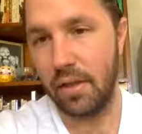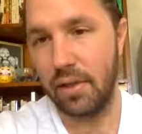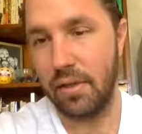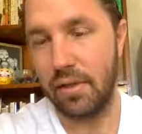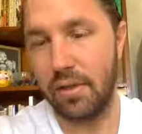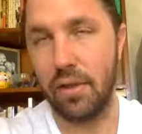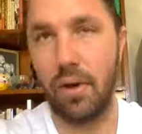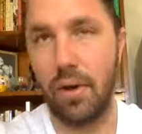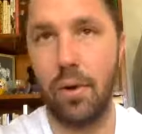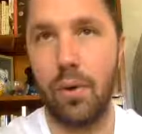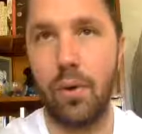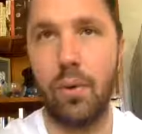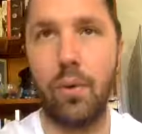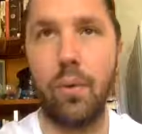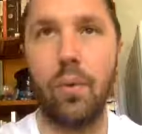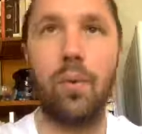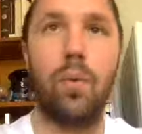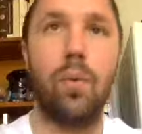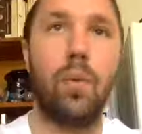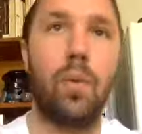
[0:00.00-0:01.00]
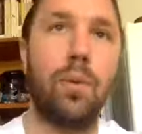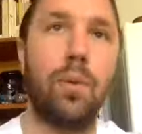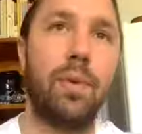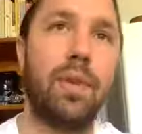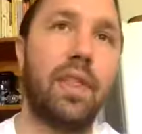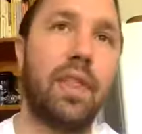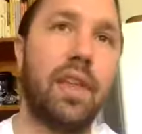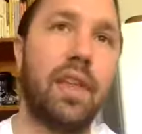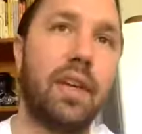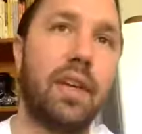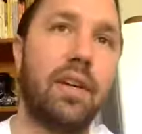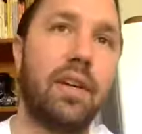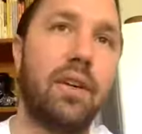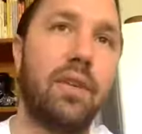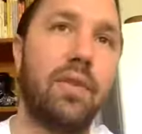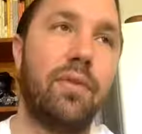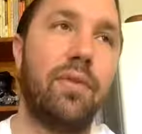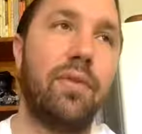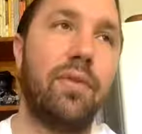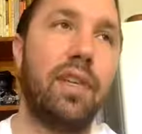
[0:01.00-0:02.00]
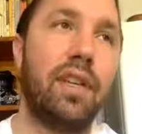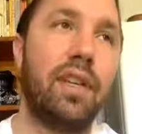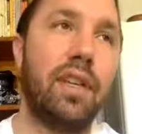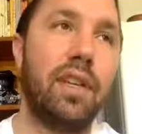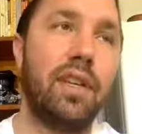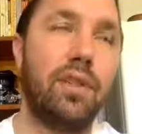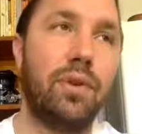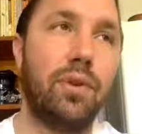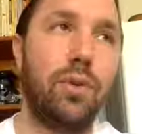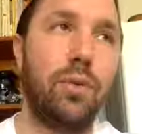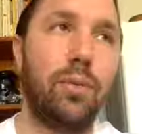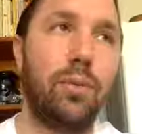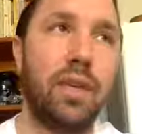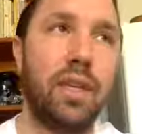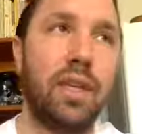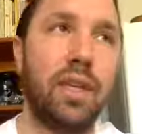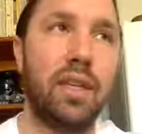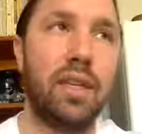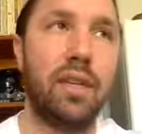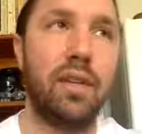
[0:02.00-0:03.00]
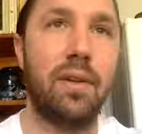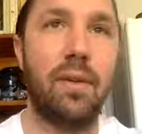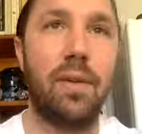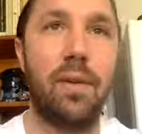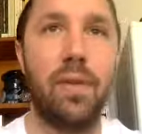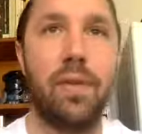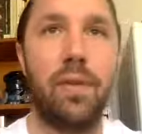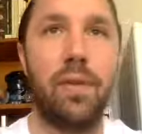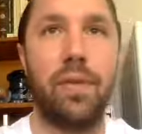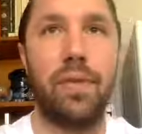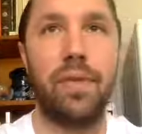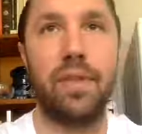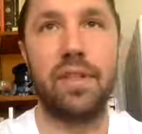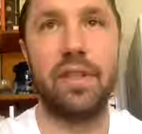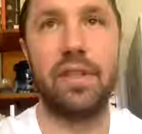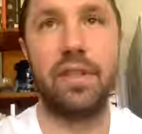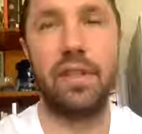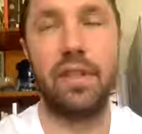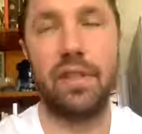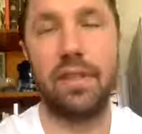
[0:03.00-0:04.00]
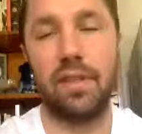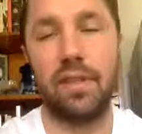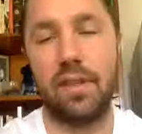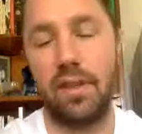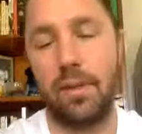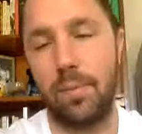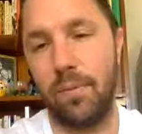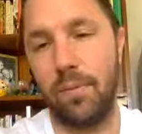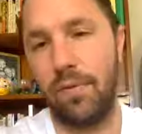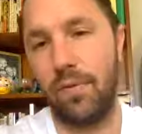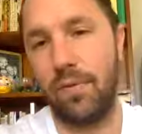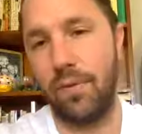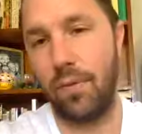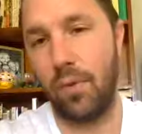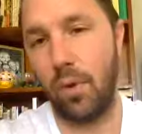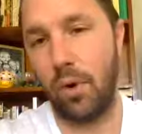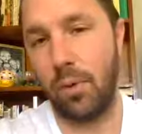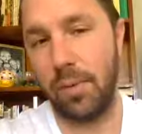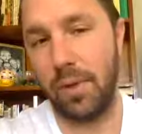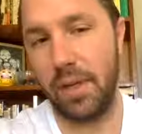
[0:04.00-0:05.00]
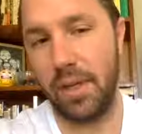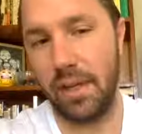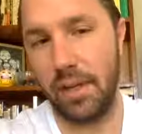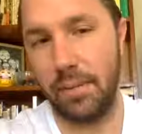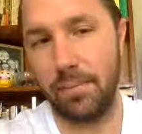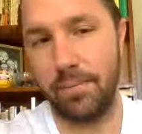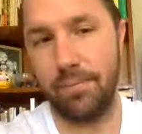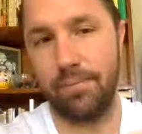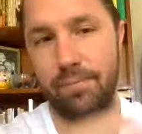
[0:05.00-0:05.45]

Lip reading: So when we think of the tissue being the system forming